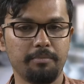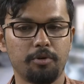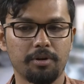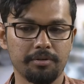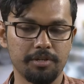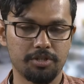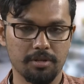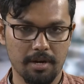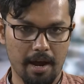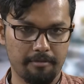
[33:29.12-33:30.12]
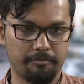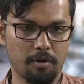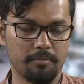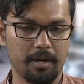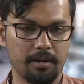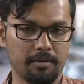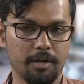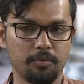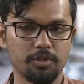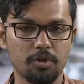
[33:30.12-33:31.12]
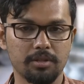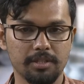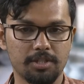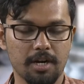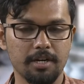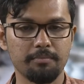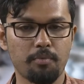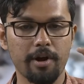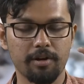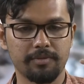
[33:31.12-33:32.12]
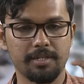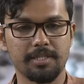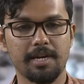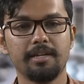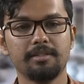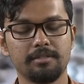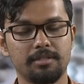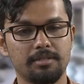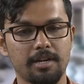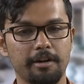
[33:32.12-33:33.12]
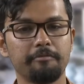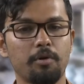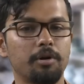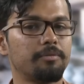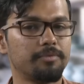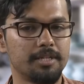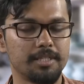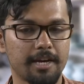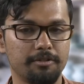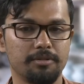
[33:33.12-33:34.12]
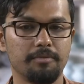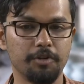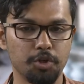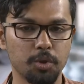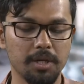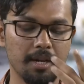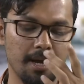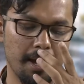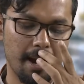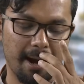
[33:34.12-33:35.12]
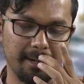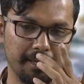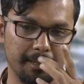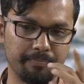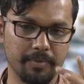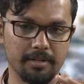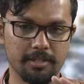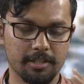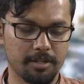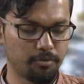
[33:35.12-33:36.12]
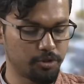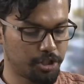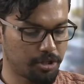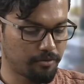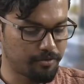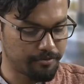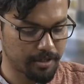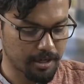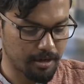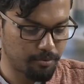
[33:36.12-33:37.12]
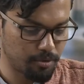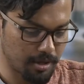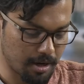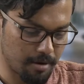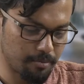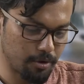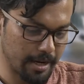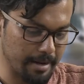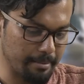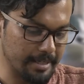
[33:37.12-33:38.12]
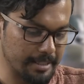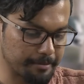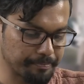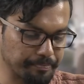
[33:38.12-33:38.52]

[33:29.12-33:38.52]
protagonist uh, and from it was not the starting point of the design, the starting point of the design is the visual and the juxtaposition of different cardboard, cardboard elements.